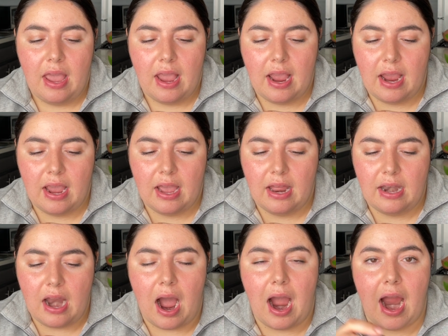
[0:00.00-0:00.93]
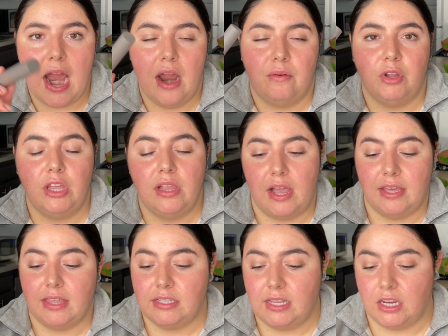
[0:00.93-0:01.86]
and I really like
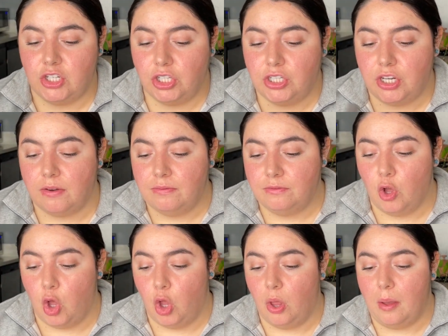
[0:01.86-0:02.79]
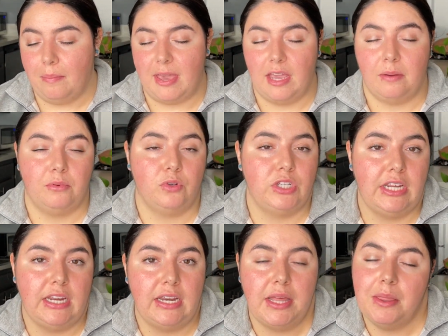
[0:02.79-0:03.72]
this. I actually did a full makeup
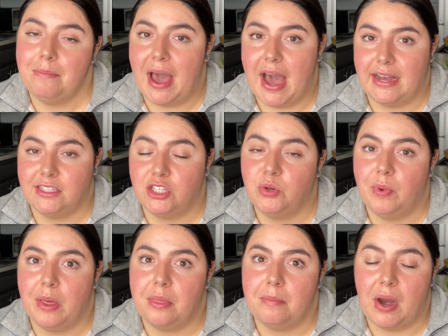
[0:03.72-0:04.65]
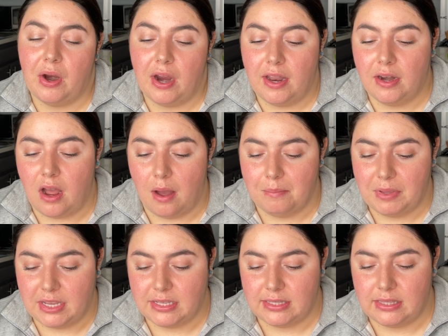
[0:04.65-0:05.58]
routine in the past with Merit
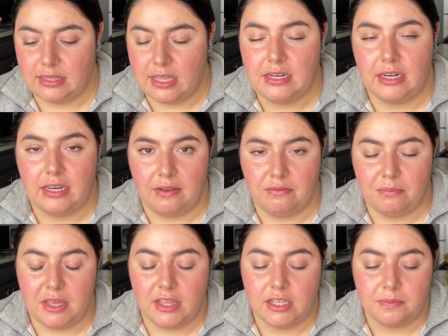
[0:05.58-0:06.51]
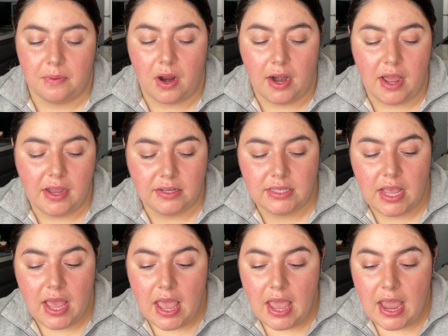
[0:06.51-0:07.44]
because they did gift me these products,
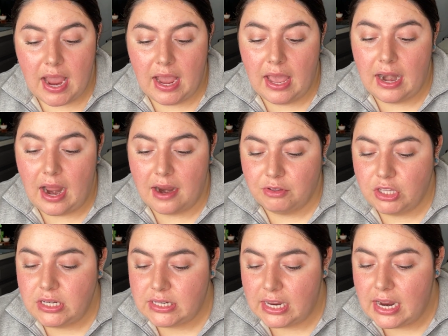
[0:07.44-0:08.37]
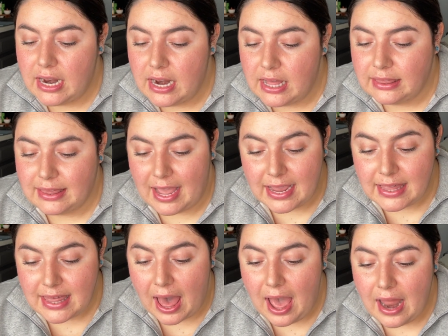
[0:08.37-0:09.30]
and I really did like
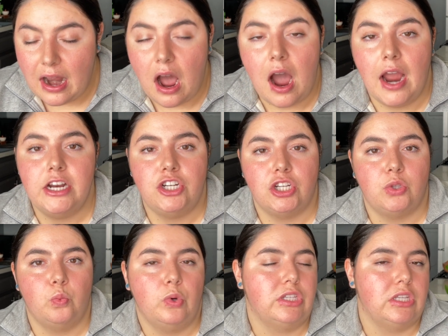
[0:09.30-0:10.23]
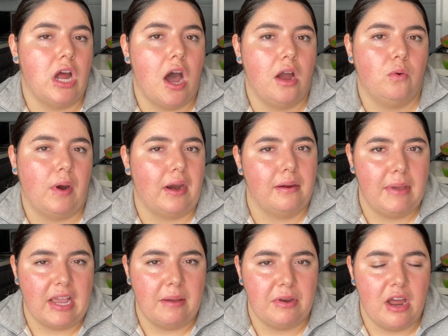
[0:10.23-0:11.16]
that. I just was not wearing
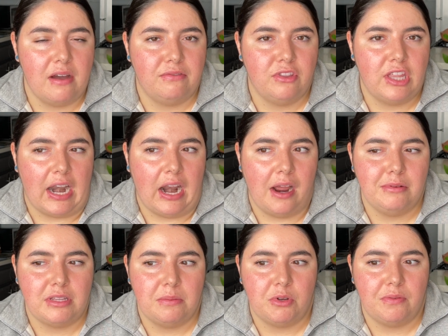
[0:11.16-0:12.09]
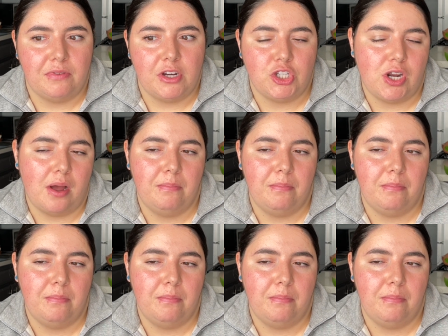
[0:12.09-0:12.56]
makeup enough that I was able to finish